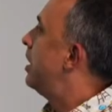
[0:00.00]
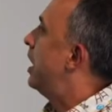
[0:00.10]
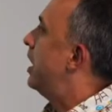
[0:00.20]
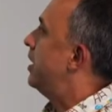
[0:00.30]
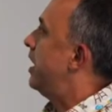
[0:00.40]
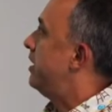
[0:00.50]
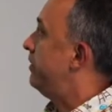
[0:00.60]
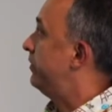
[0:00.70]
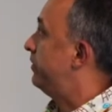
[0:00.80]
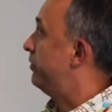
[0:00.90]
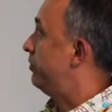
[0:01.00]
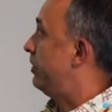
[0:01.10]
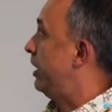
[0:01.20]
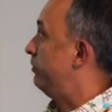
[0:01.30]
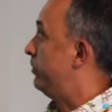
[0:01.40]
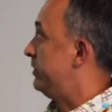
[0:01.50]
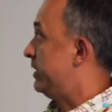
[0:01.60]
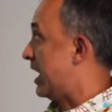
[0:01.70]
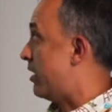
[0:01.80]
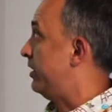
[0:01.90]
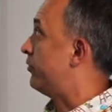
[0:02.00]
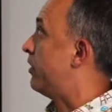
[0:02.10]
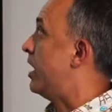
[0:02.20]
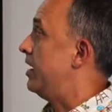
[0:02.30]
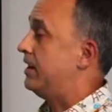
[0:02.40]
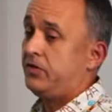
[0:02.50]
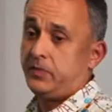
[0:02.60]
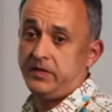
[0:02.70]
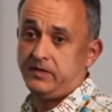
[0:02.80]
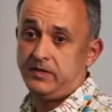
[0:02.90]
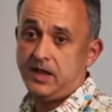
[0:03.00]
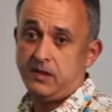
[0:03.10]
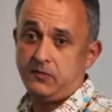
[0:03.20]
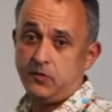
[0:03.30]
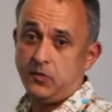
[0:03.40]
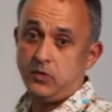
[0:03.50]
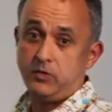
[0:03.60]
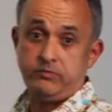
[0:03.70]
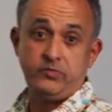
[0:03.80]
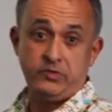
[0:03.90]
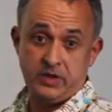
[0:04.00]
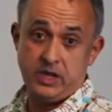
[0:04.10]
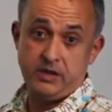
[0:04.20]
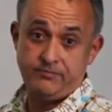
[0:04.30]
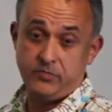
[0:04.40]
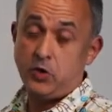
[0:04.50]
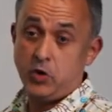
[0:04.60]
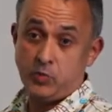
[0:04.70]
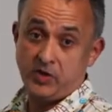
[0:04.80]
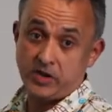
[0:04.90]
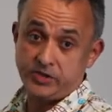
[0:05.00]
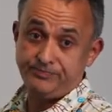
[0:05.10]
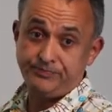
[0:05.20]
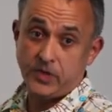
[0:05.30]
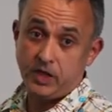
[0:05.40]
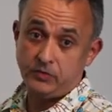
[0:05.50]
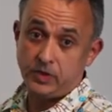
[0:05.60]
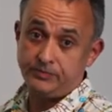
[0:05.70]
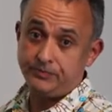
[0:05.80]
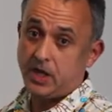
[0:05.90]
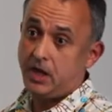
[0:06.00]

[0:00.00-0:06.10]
And he's currently trialing that species there for oil production as well.